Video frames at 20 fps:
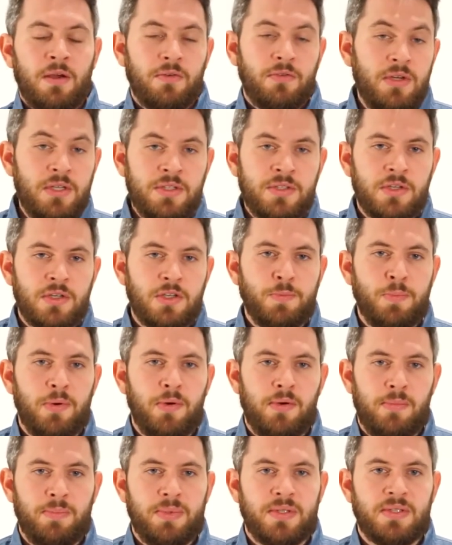research
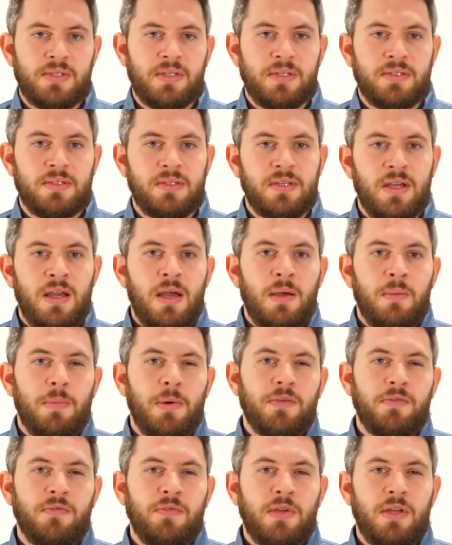purposes,
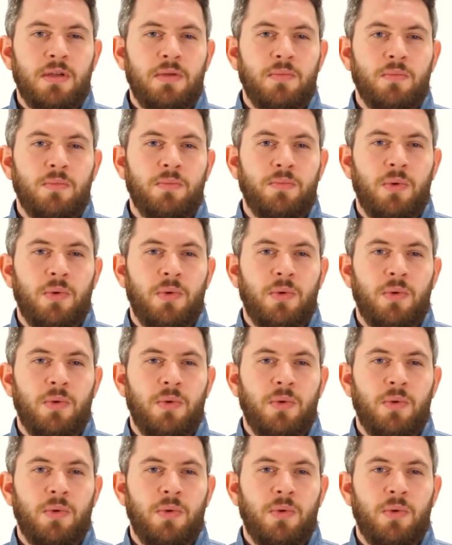but we